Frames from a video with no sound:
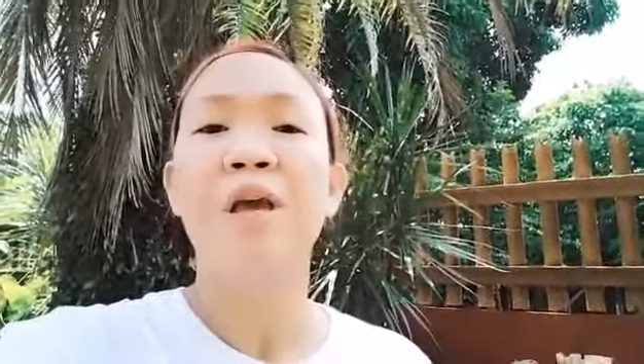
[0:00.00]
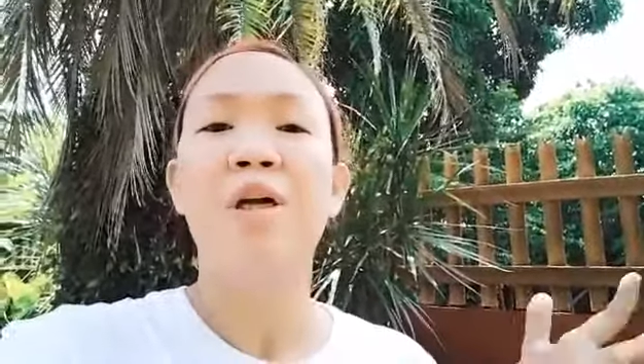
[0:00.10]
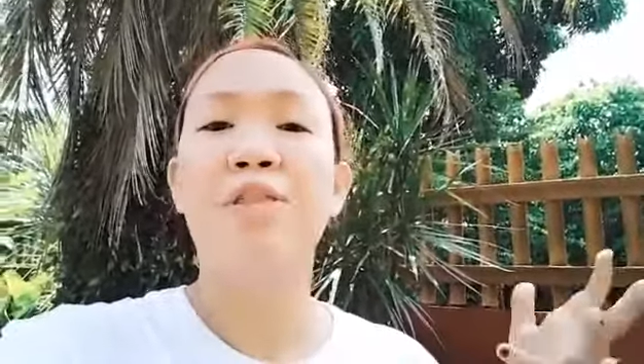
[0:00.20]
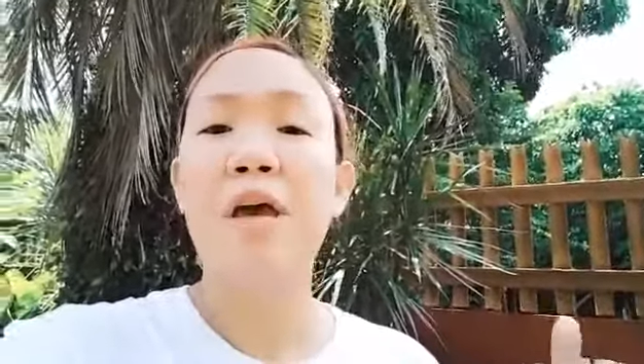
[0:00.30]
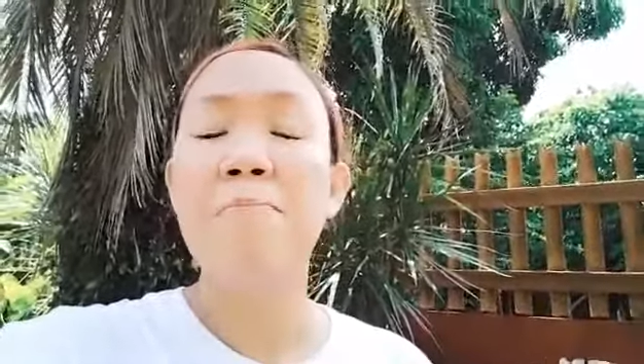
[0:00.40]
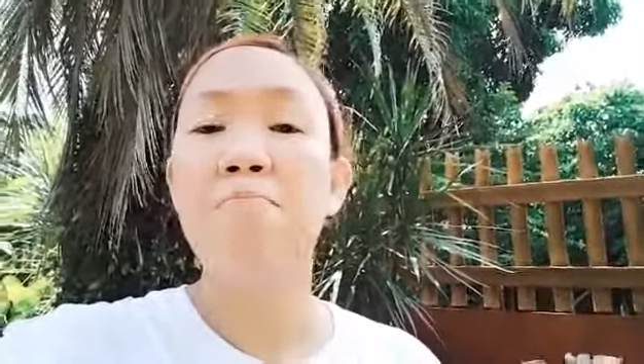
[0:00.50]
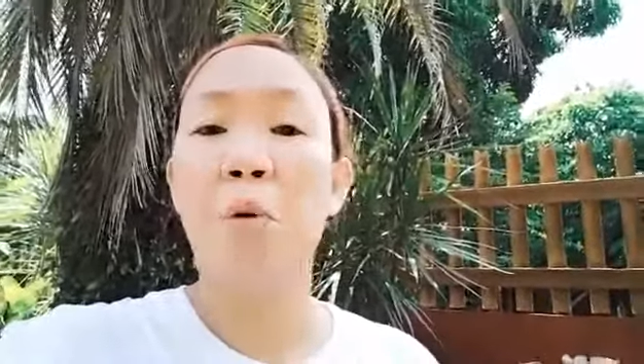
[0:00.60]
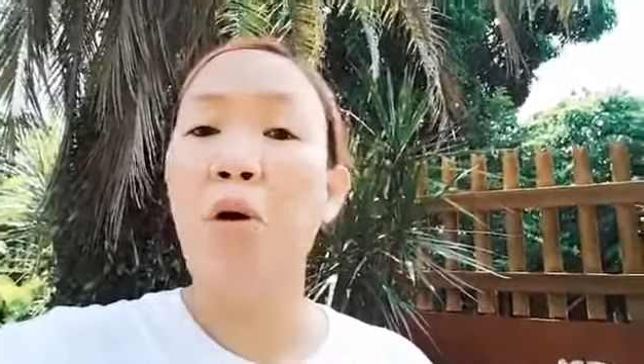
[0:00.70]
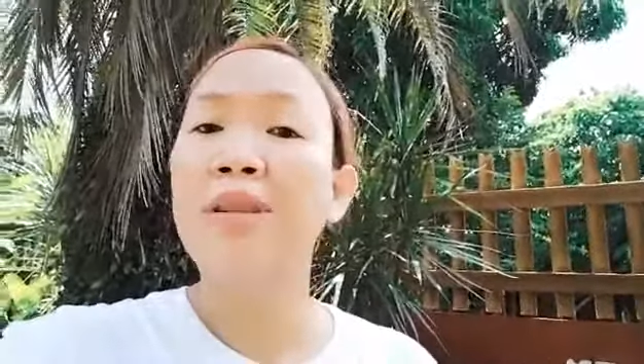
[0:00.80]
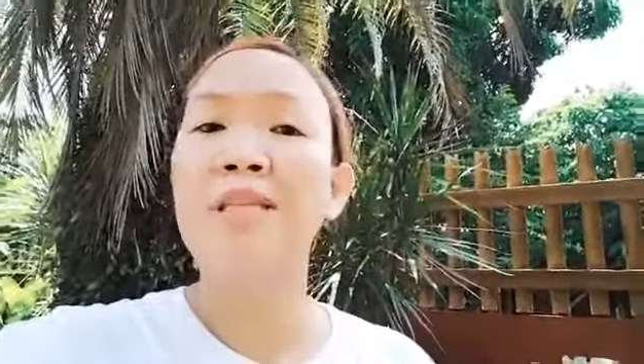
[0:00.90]
the
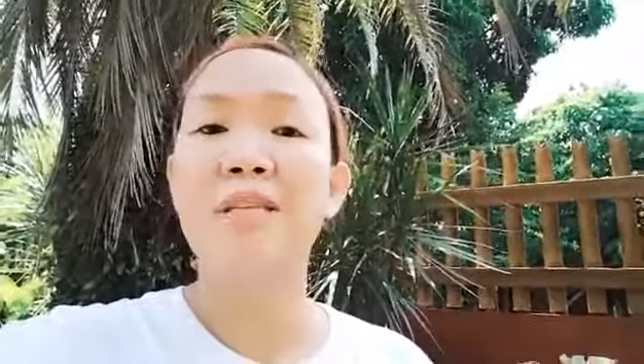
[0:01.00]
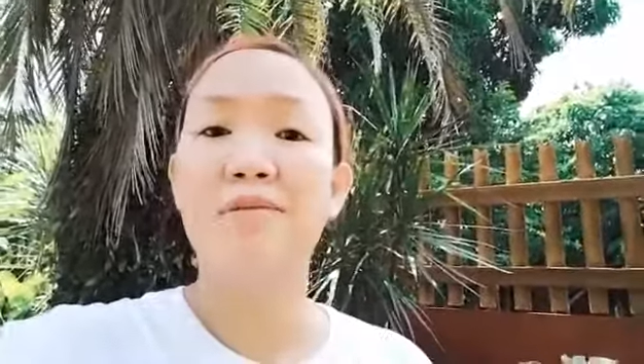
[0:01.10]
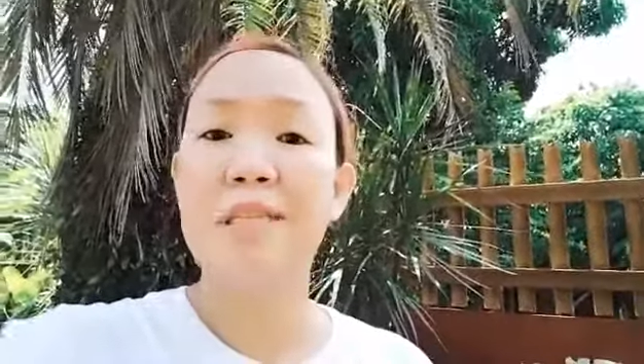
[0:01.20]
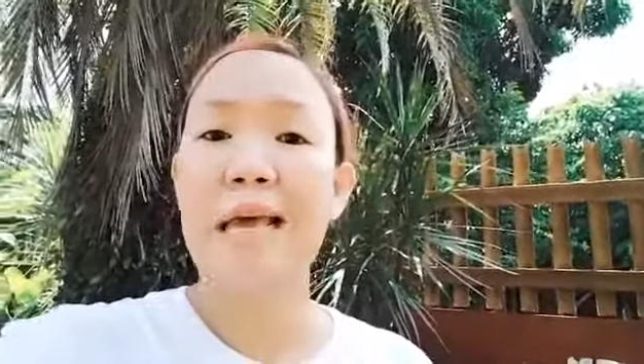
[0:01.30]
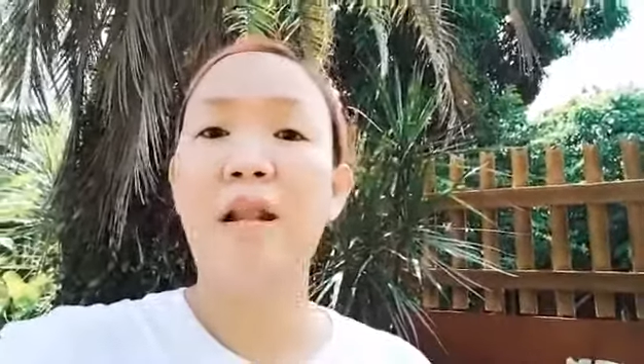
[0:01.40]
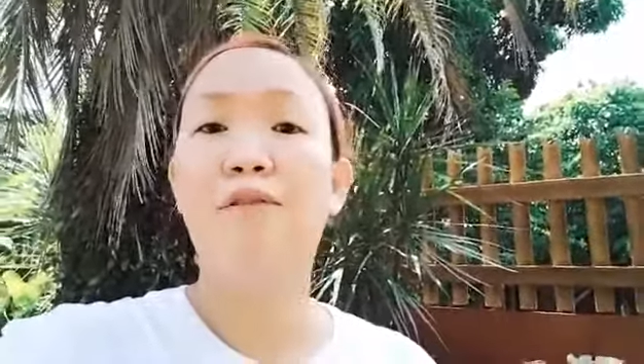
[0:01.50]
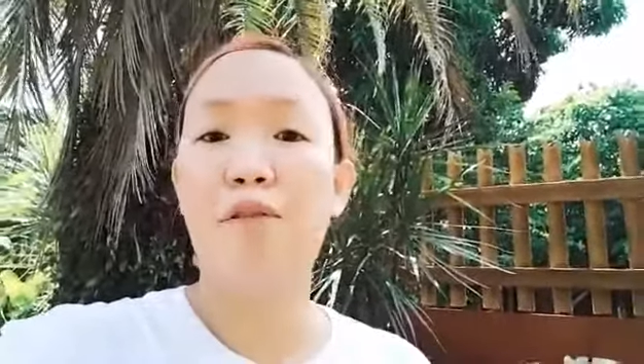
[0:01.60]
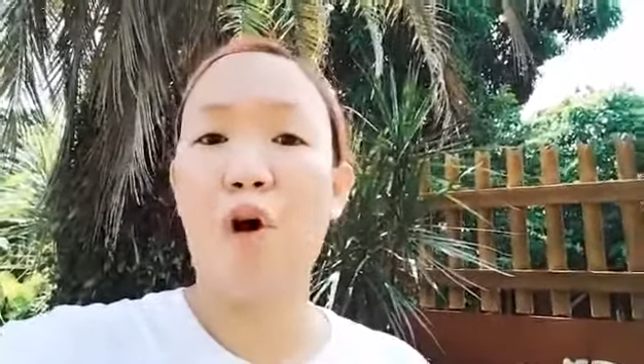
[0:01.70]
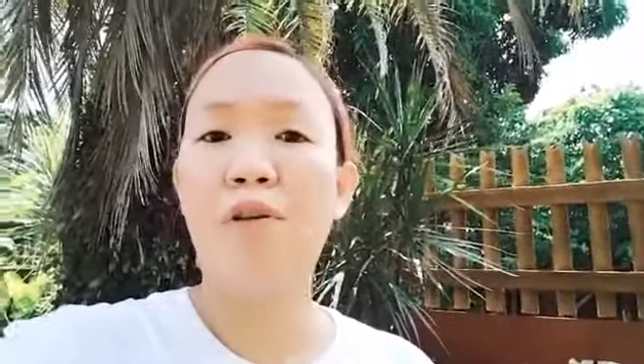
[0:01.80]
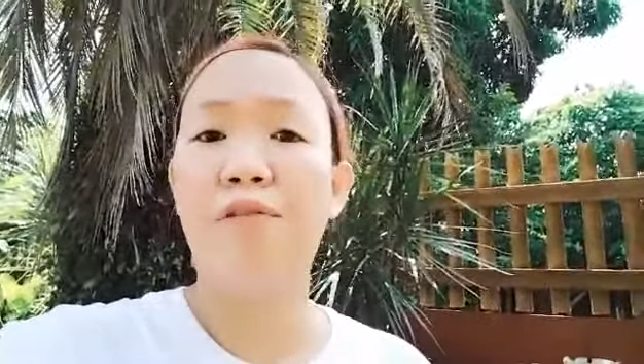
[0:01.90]
importance of
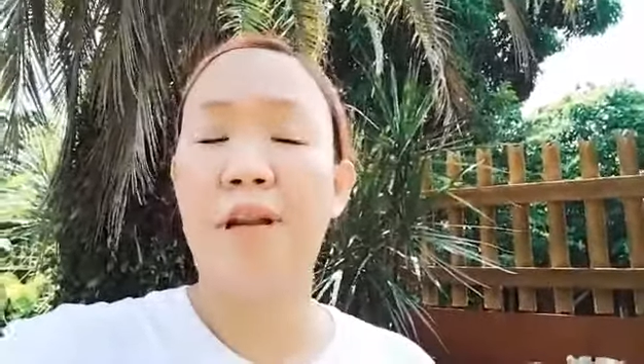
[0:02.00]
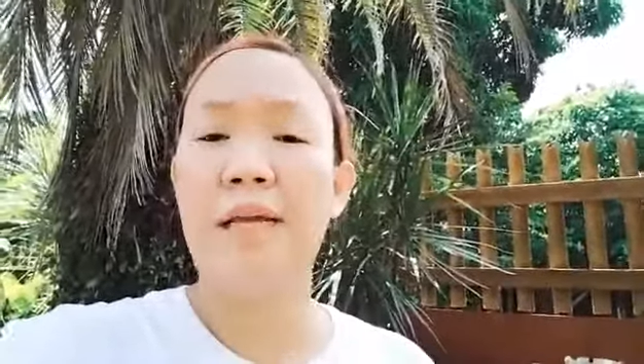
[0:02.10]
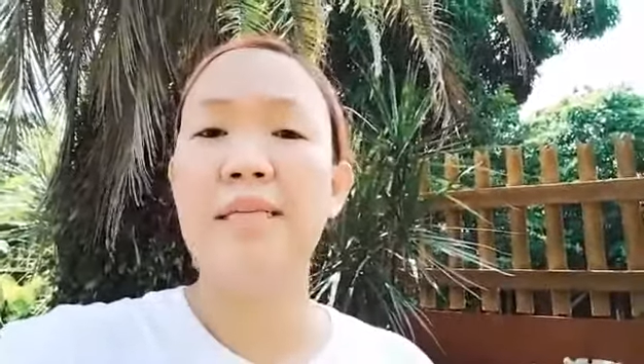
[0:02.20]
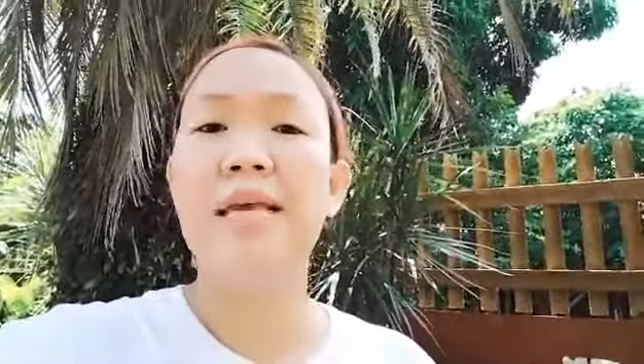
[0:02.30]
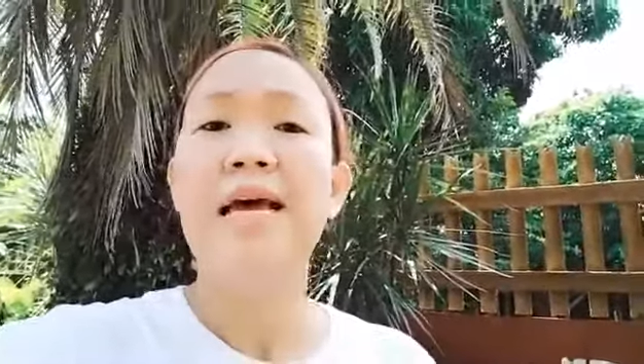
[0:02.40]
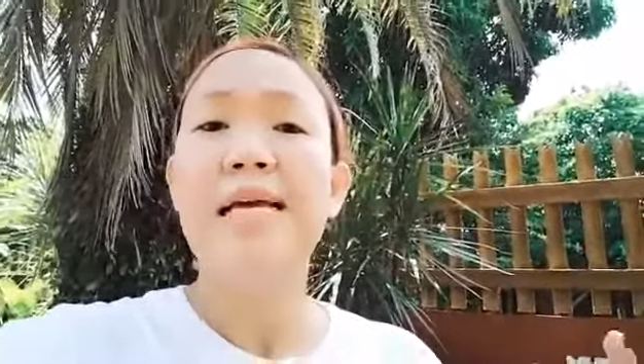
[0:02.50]
self-confidence,